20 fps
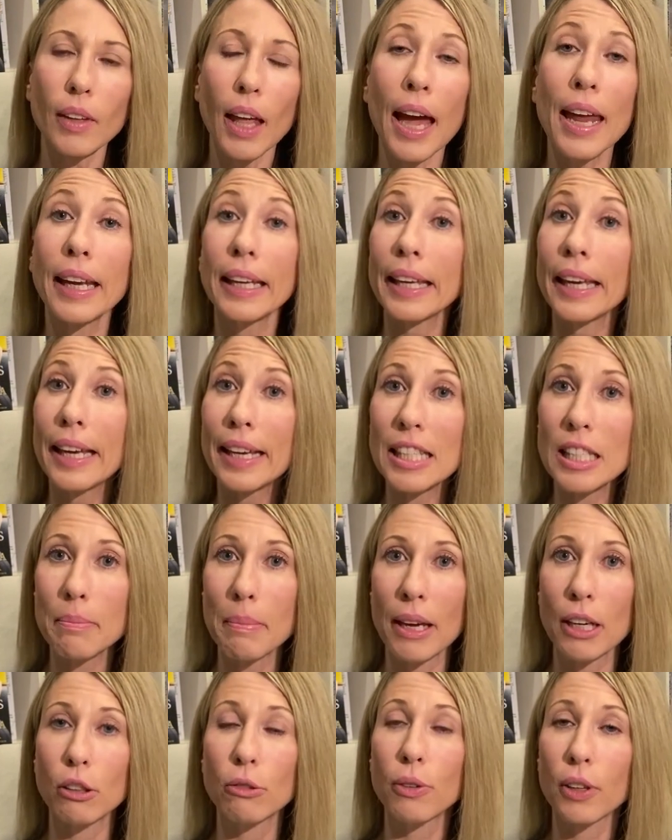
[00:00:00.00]
and a King's
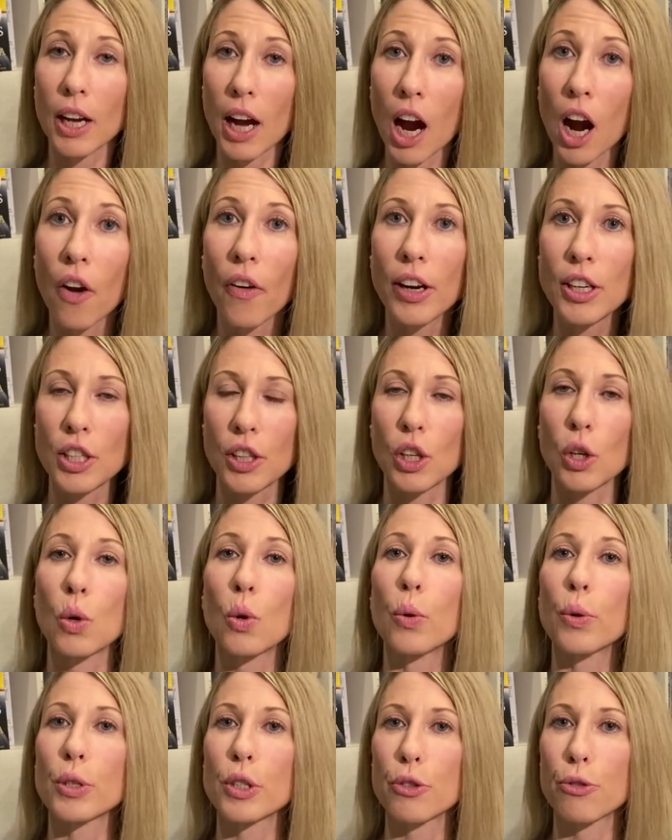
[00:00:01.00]
Medal for Courage and the
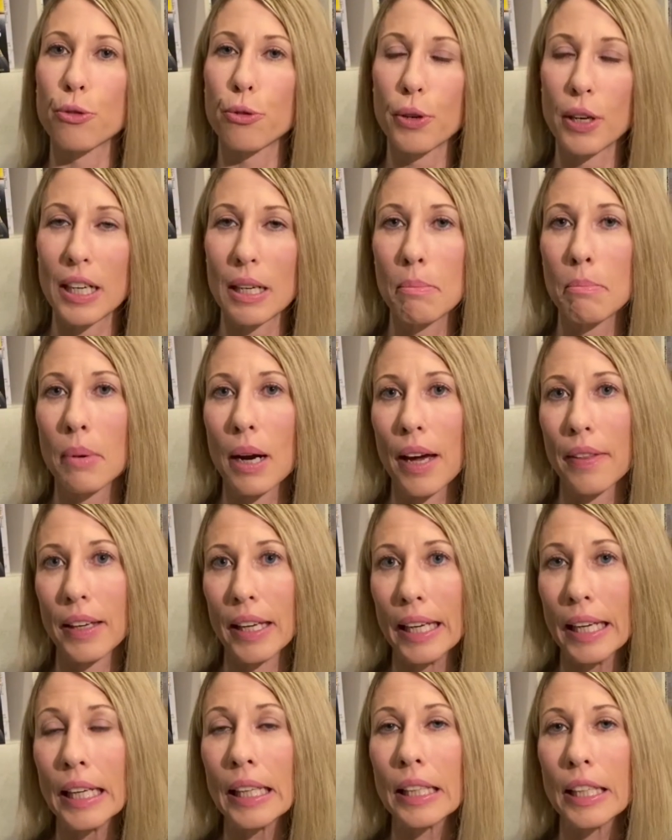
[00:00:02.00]
Cause of Freedom by the
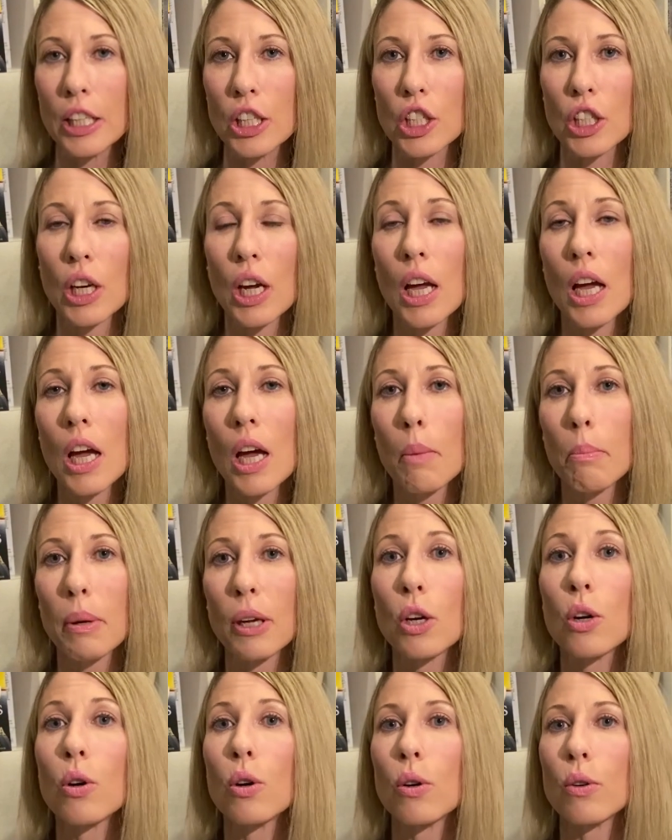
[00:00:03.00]
English
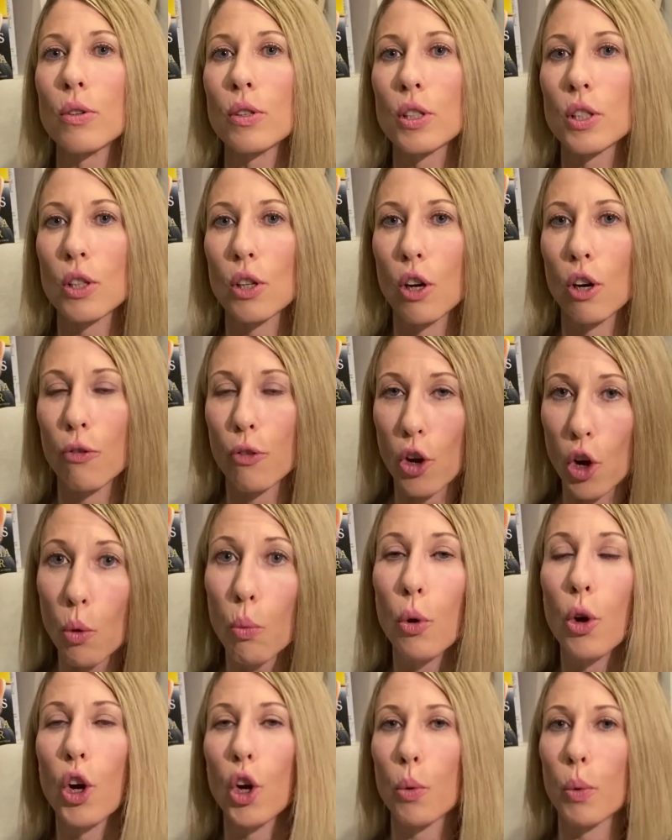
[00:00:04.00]
because of her
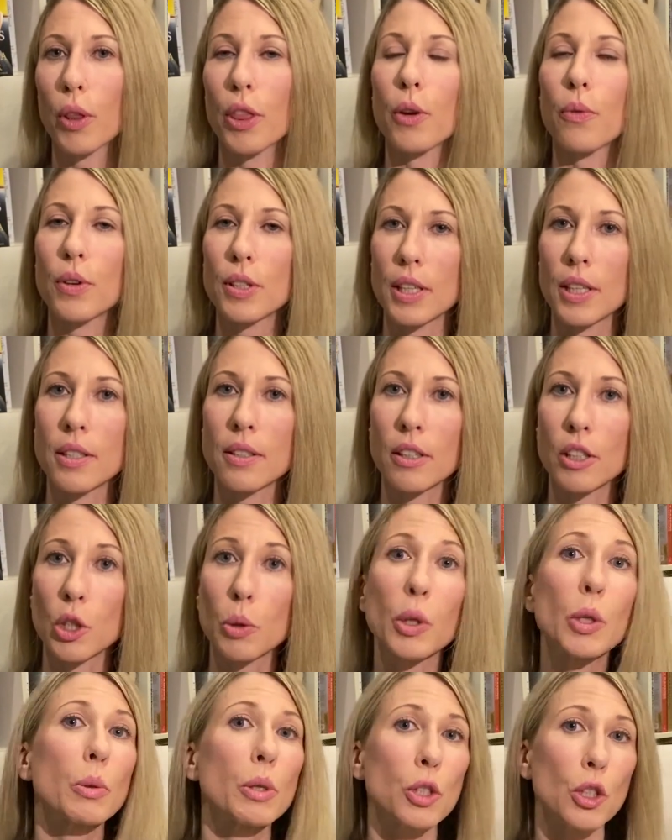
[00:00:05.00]
work with the resistance,
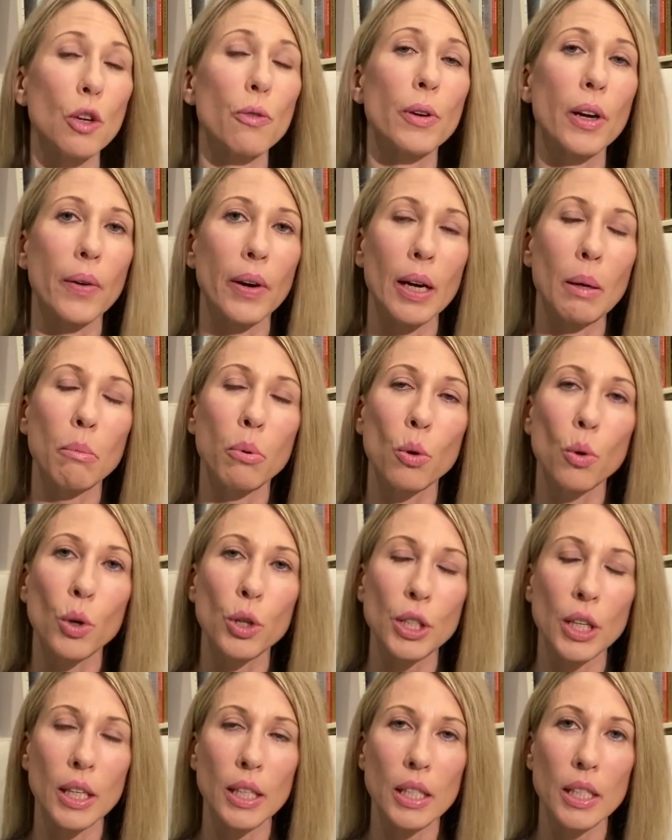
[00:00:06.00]
which was so very
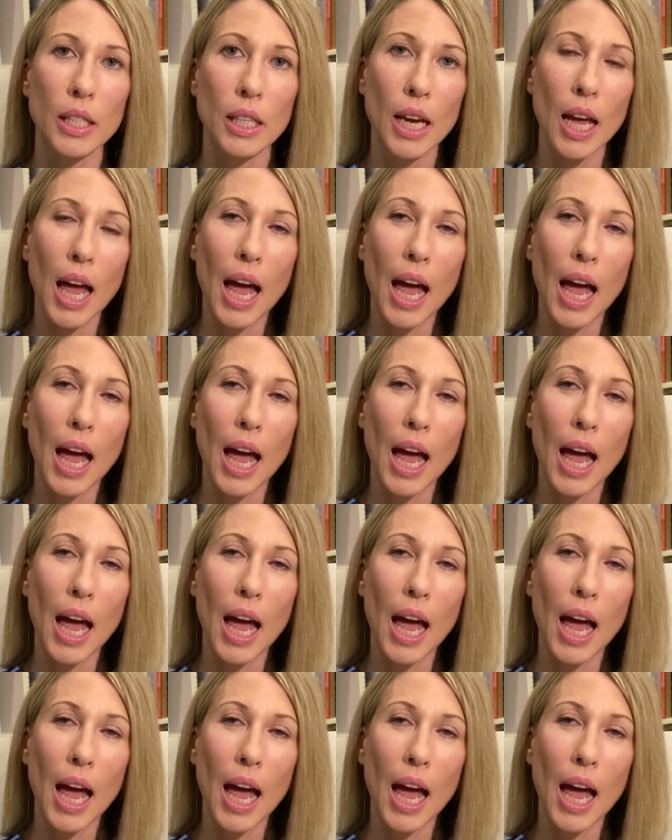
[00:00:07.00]
important.